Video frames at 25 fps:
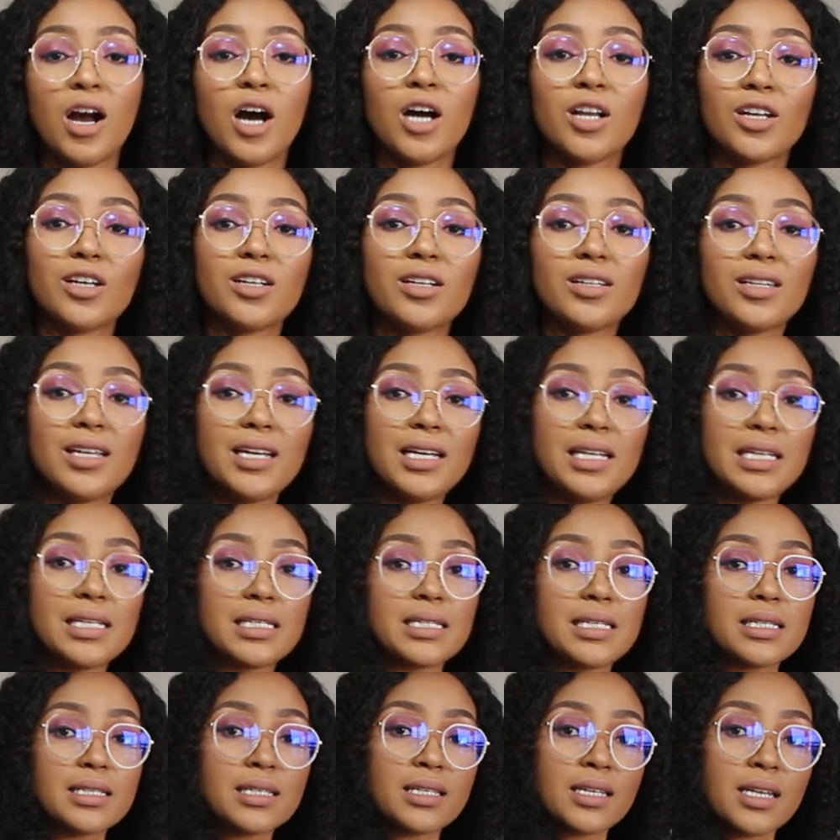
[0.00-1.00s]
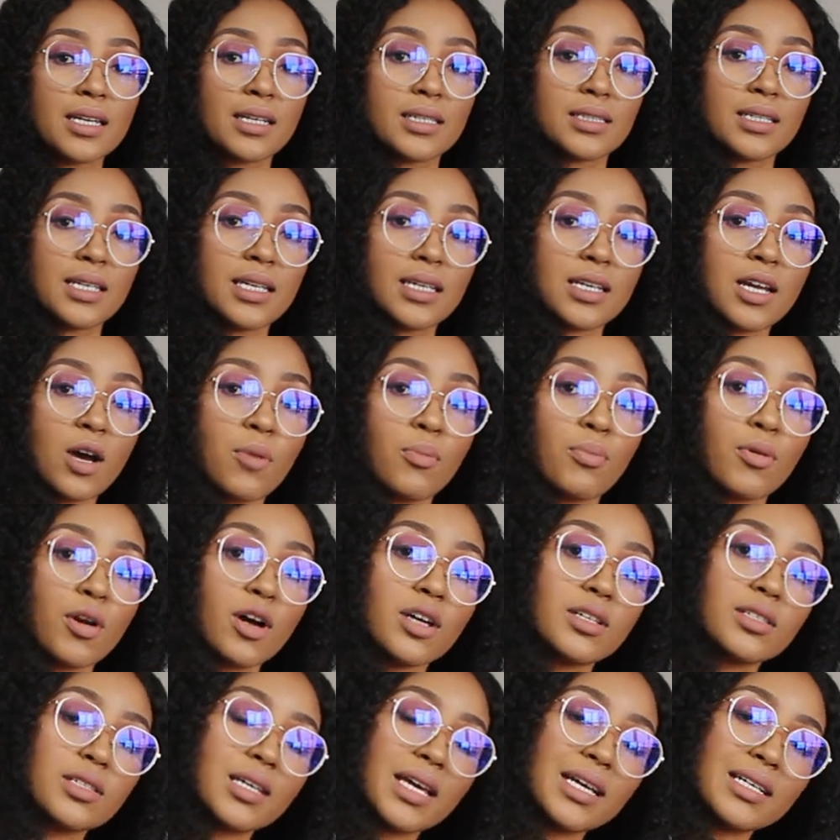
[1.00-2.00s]
A lot of the elasticity in our
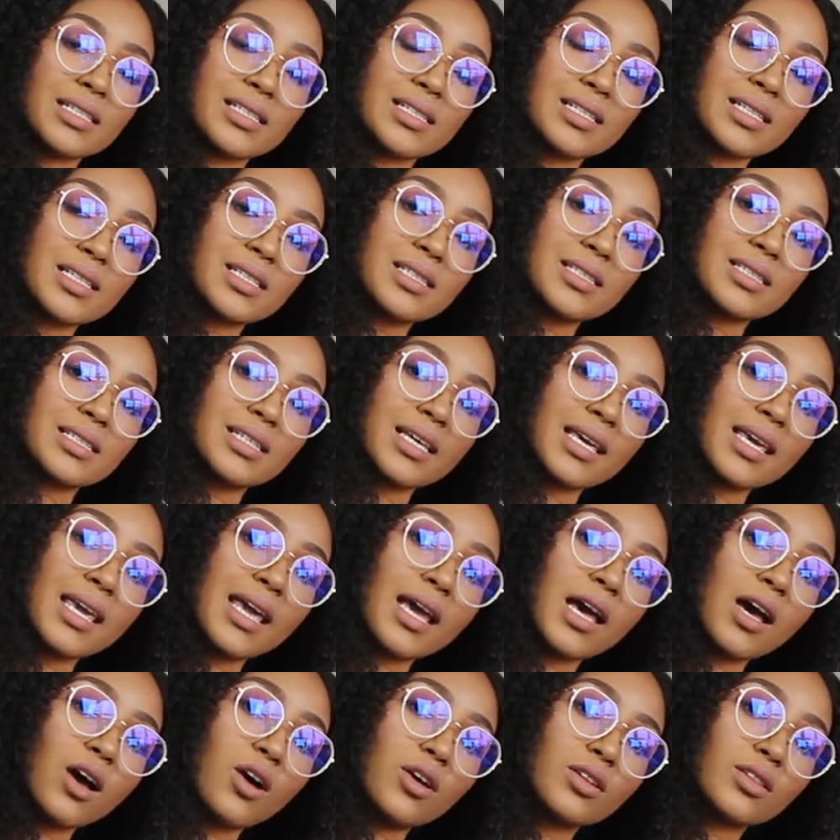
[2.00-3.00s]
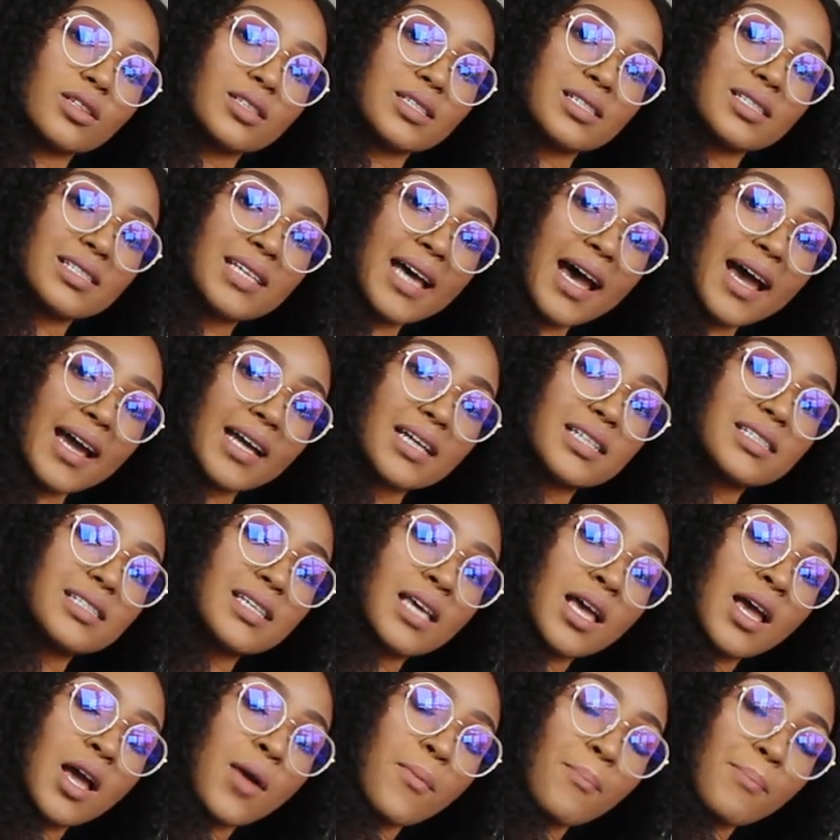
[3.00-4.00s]
bras exists here on the sides
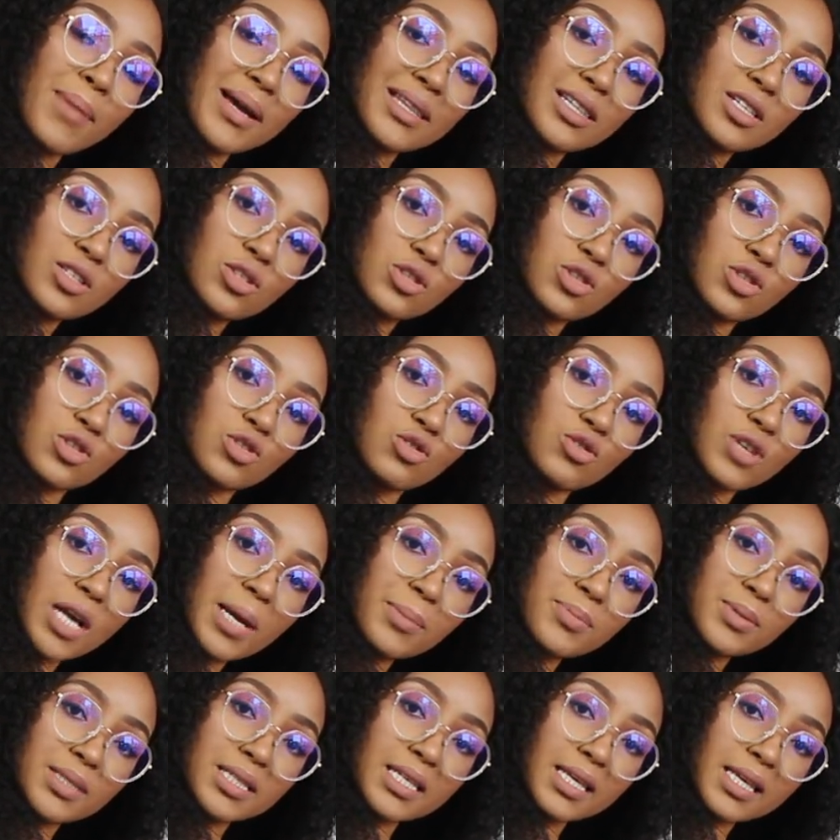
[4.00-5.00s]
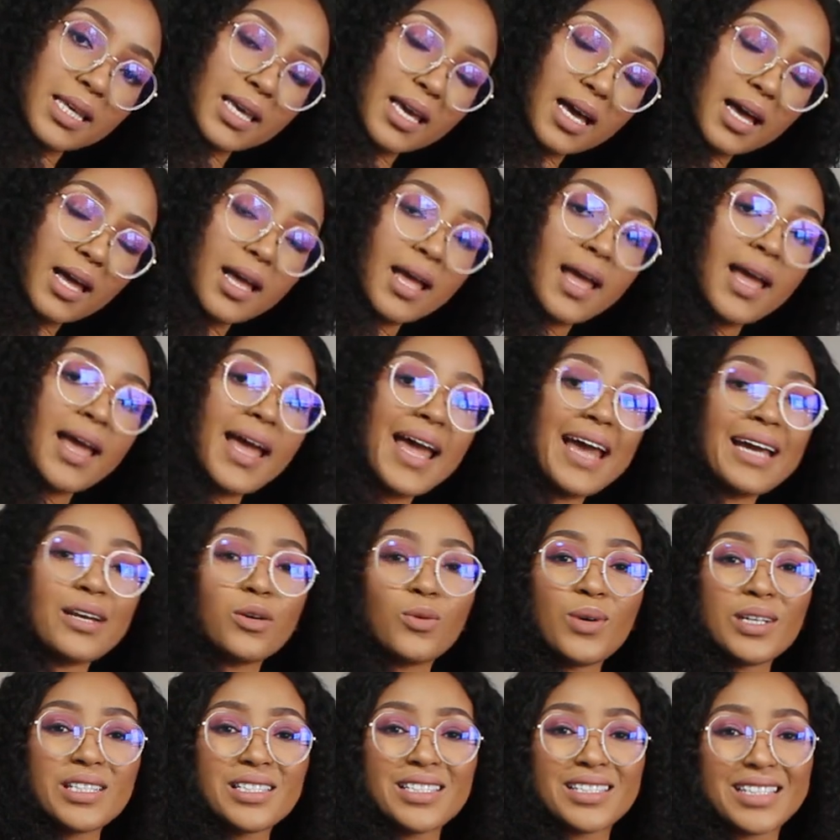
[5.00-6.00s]
by the straps here.
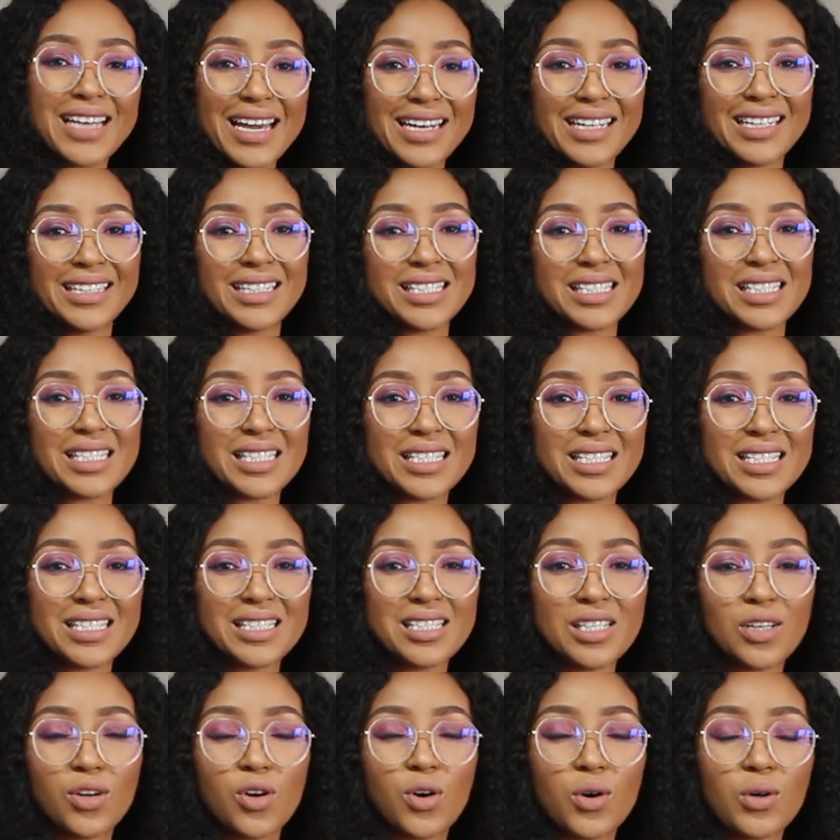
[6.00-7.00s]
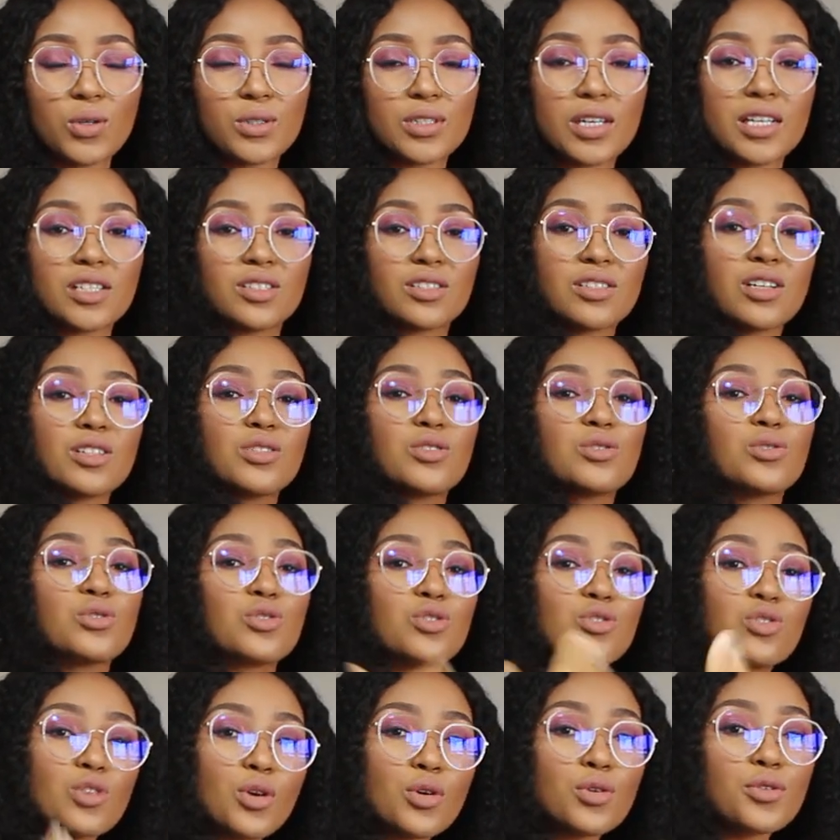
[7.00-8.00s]
And once that elasticity goes, it starts to
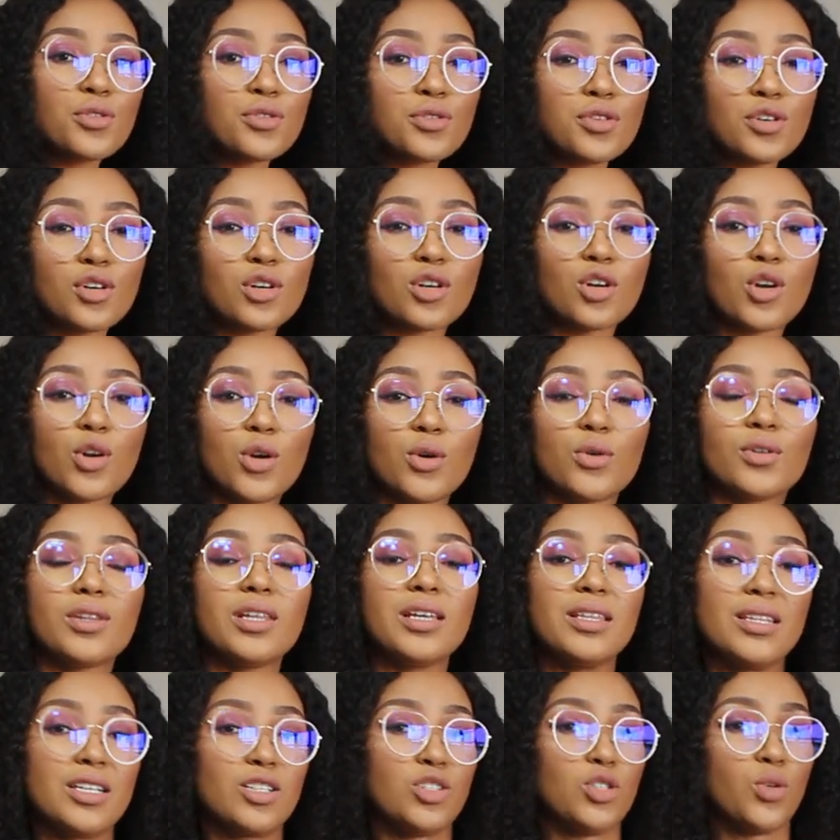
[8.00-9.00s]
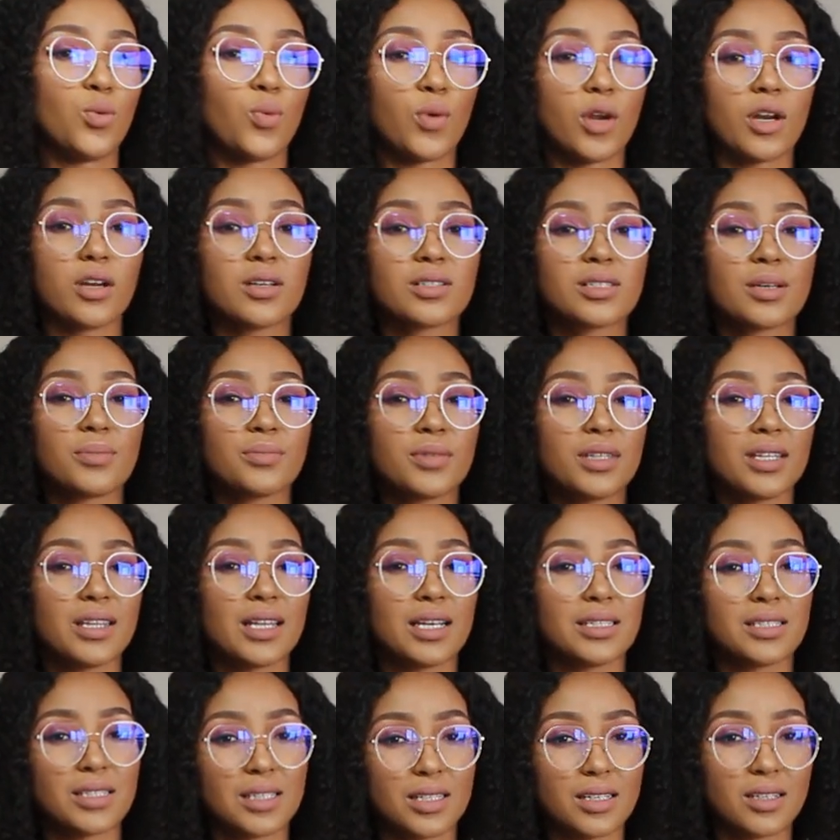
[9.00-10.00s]
show through your clothing that you're wearing something
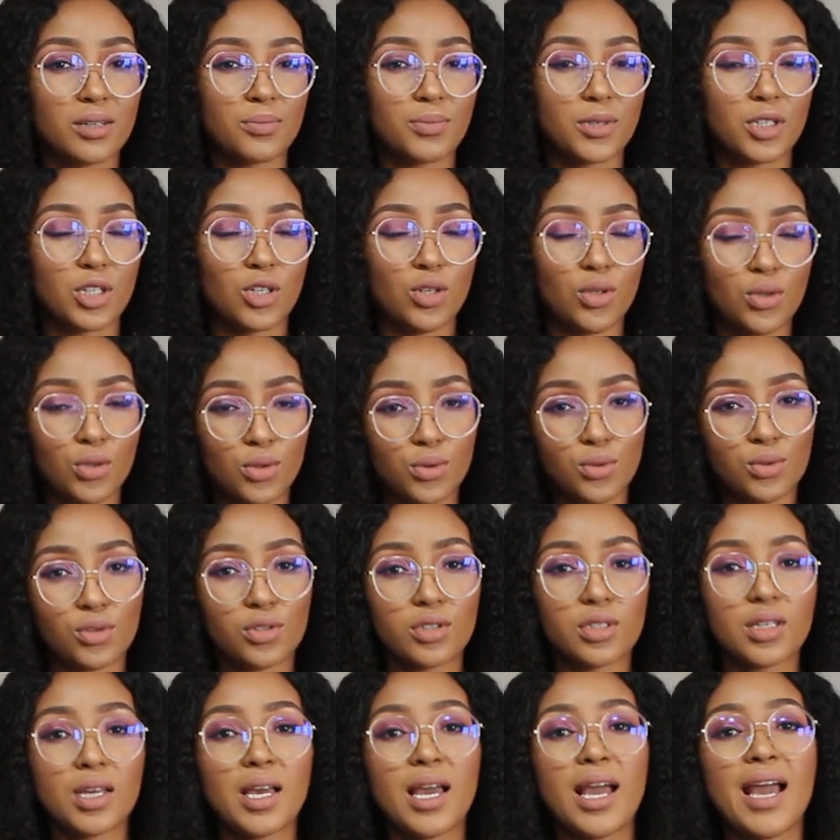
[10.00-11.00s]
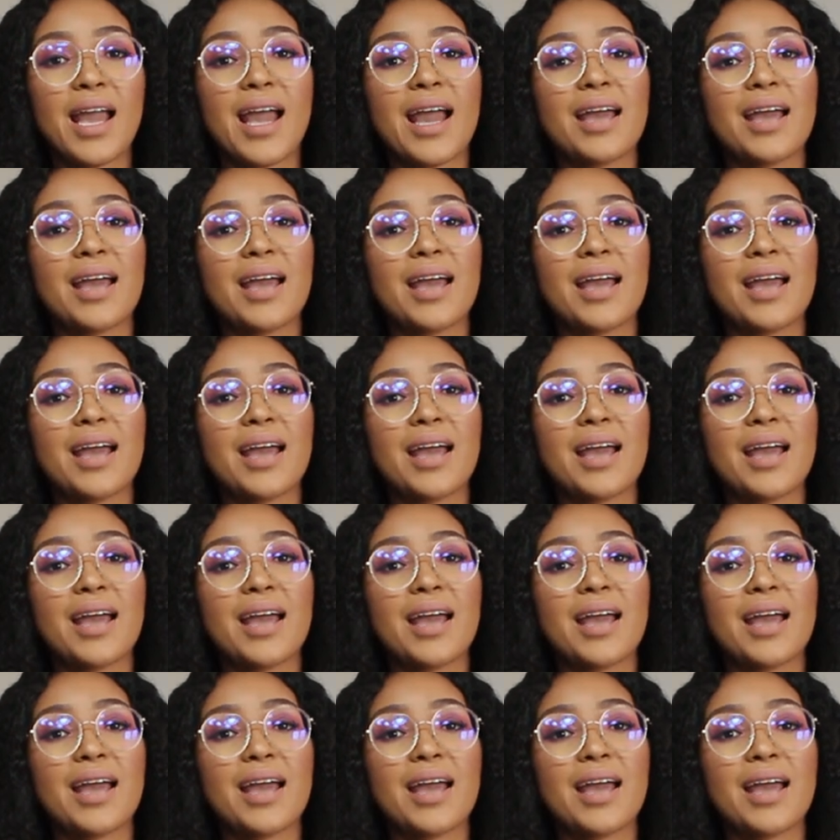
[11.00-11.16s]
that's a little bit loose.